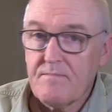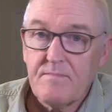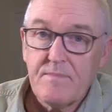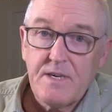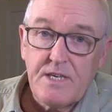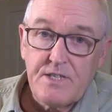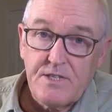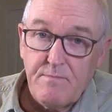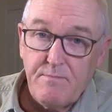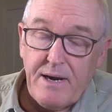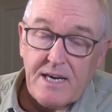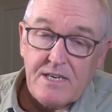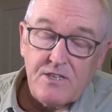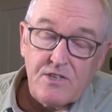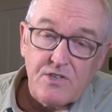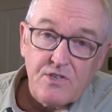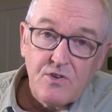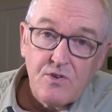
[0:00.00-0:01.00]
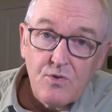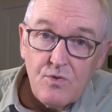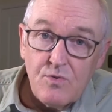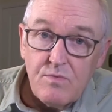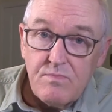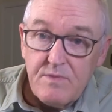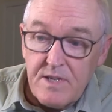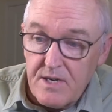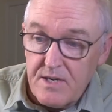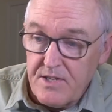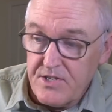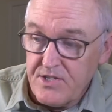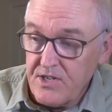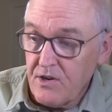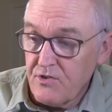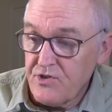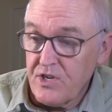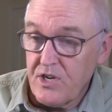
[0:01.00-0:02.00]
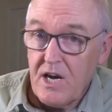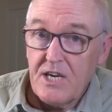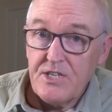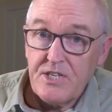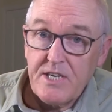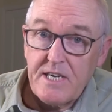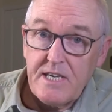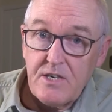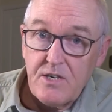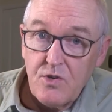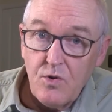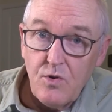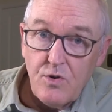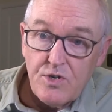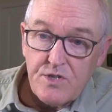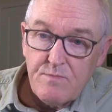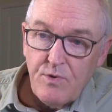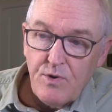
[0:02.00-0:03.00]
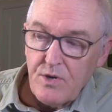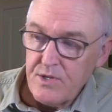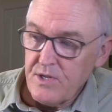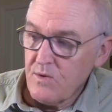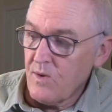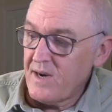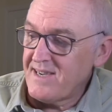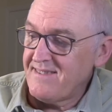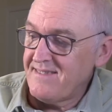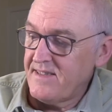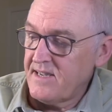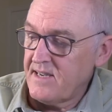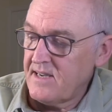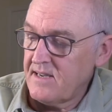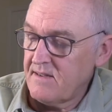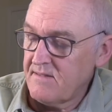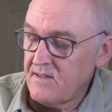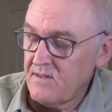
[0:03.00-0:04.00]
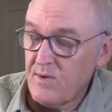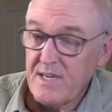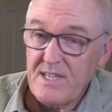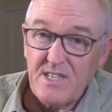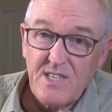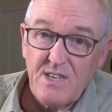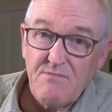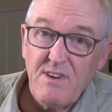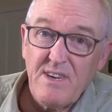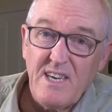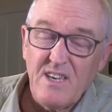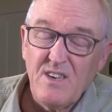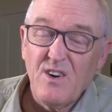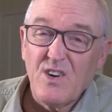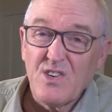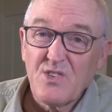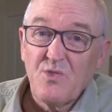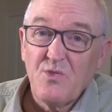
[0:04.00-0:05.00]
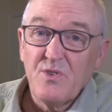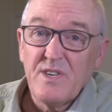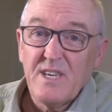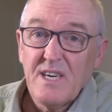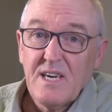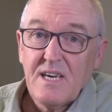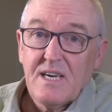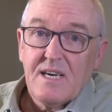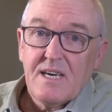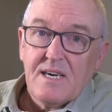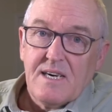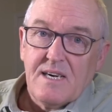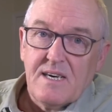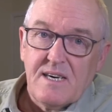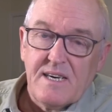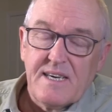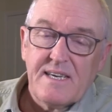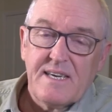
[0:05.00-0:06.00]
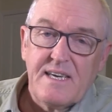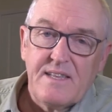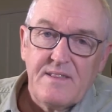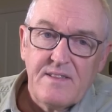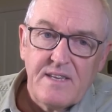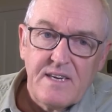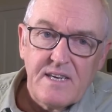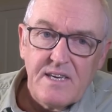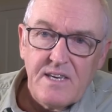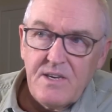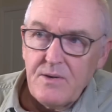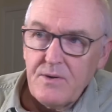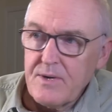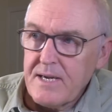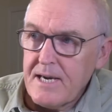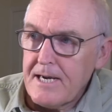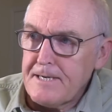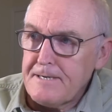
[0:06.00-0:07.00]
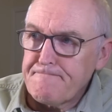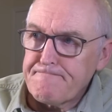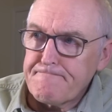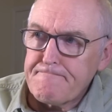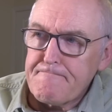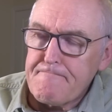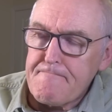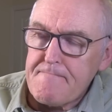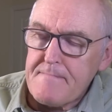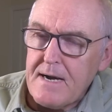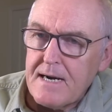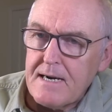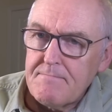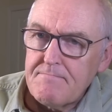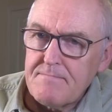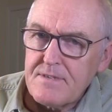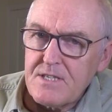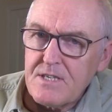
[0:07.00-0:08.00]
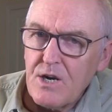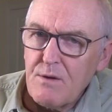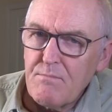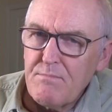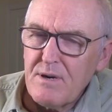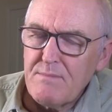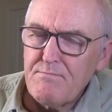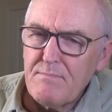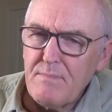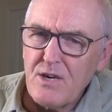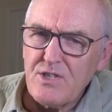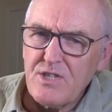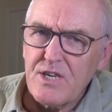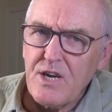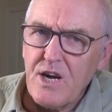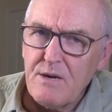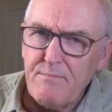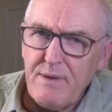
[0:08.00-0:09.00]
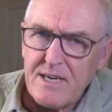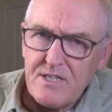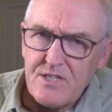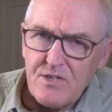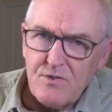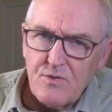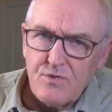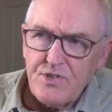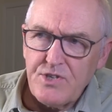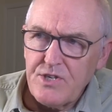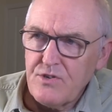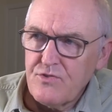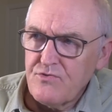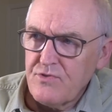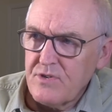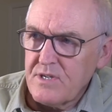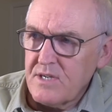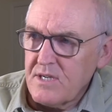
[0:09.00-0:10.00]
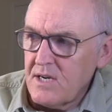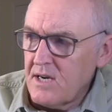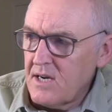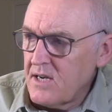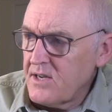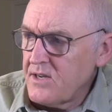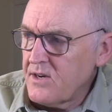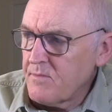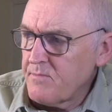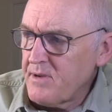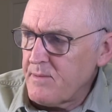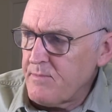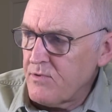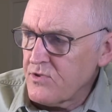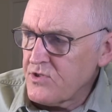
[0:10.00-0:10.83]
kids are back to school, they're socialising indoors more, the weather's already not as good in the UK. But mostly going back to school, children, young people